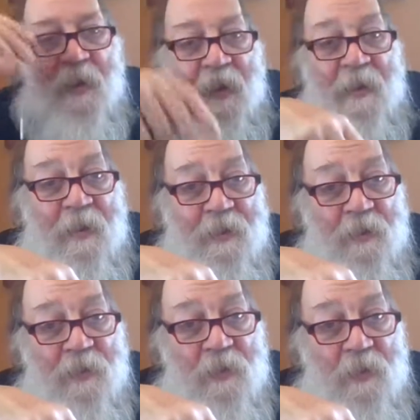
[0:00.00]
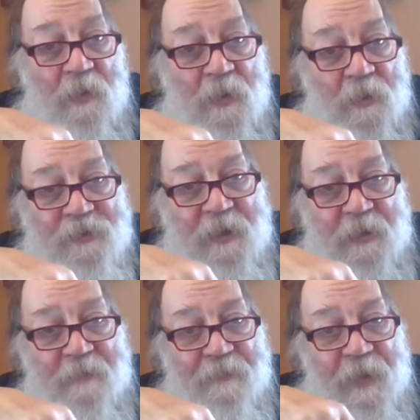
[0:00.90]
into your chi.
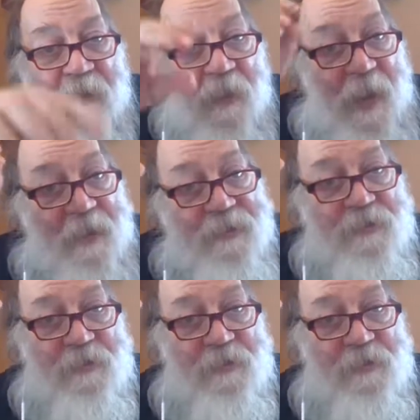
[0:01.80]
And that's,